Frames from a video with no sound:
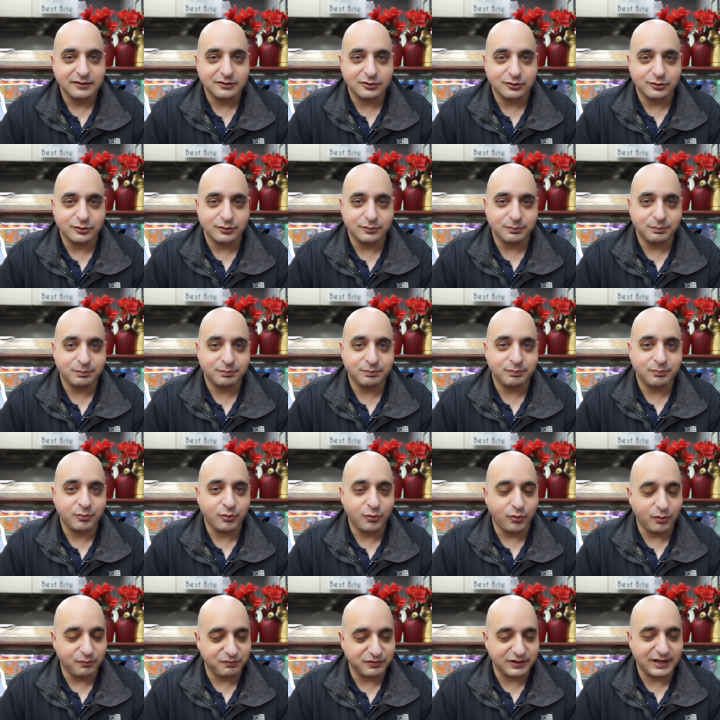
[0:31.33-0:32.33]
So
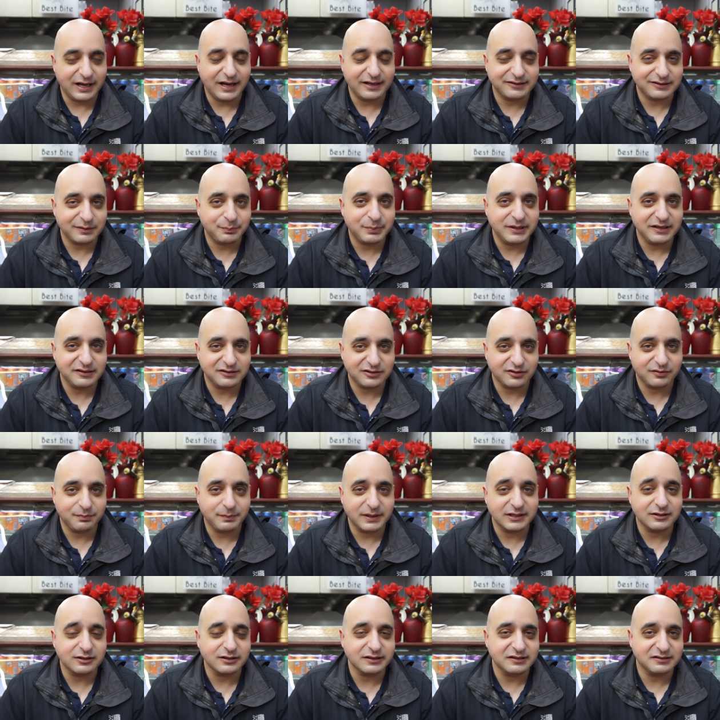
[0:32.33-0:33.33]
hopefully it is a piece of
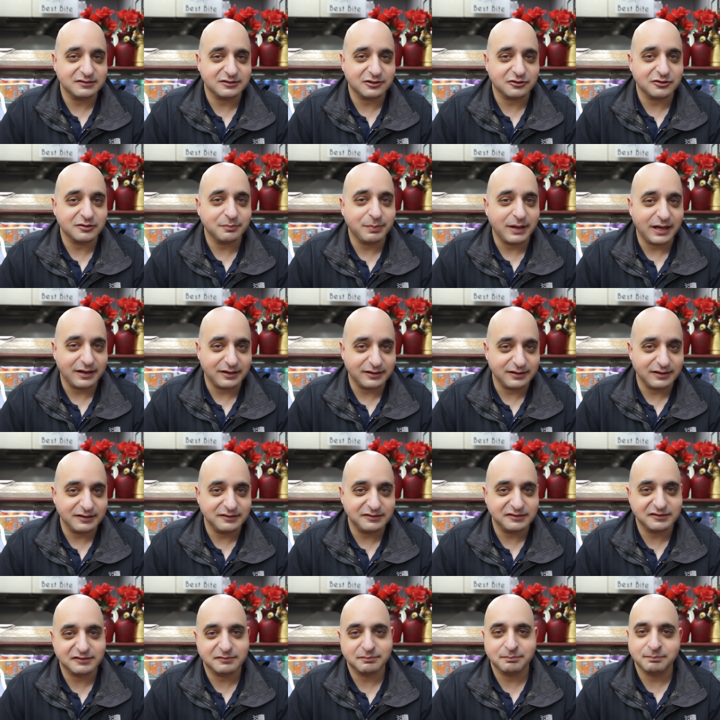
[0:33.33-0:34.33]
Middle Eastern
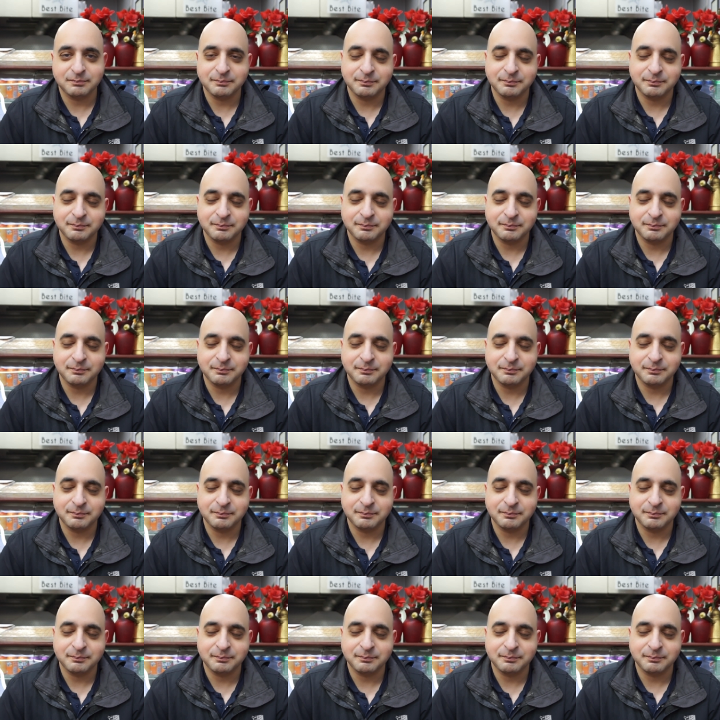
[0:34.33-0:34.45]
paradise.